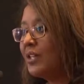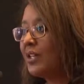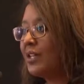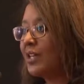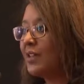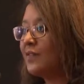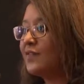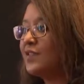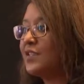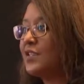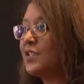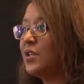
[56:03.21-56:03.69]

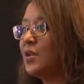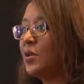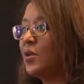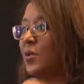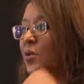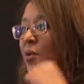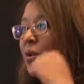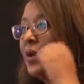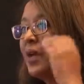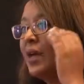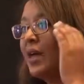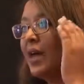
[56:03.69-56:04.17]
gives
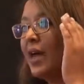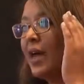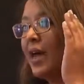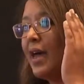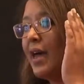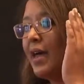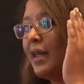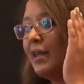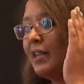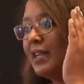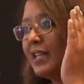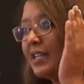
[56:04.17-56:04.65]
you
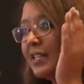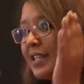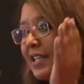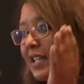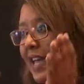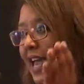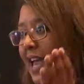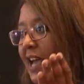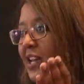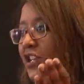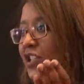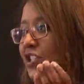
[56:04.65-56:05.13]
an
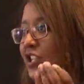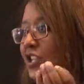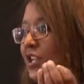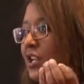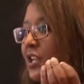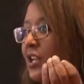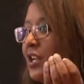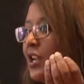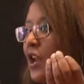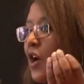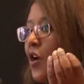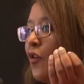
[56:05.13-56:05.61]

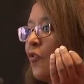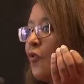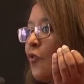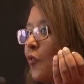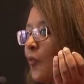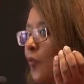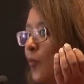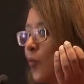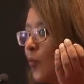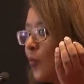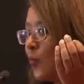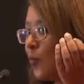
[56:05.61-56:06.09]
indication of
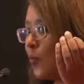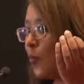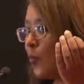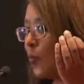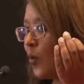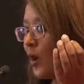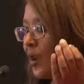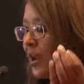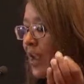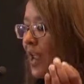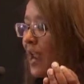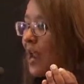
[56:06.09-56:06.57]

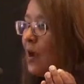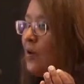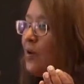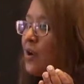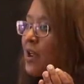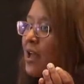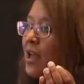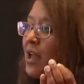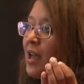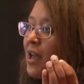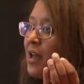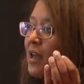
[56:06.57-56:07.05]
what
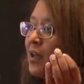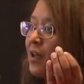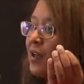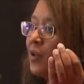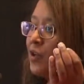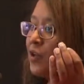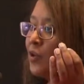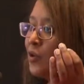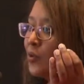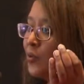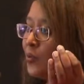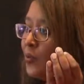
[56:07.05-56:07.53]
area
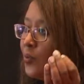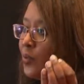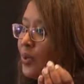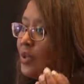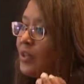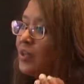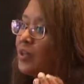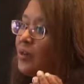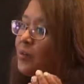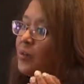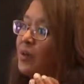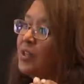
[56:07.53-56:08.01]
you
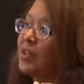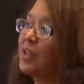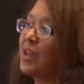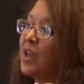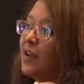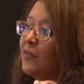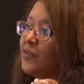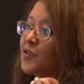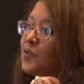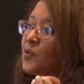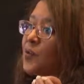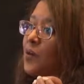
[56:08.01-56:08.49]
really, really
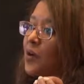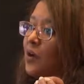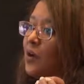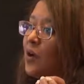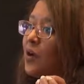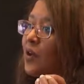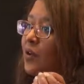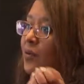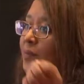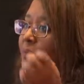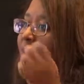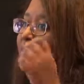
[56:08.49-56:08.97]
have to work
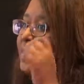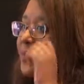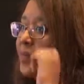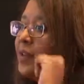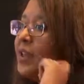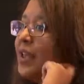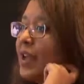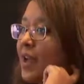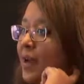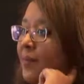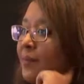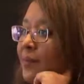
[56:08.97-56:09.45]
on.
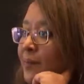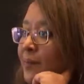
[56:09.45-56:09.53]
Yeah.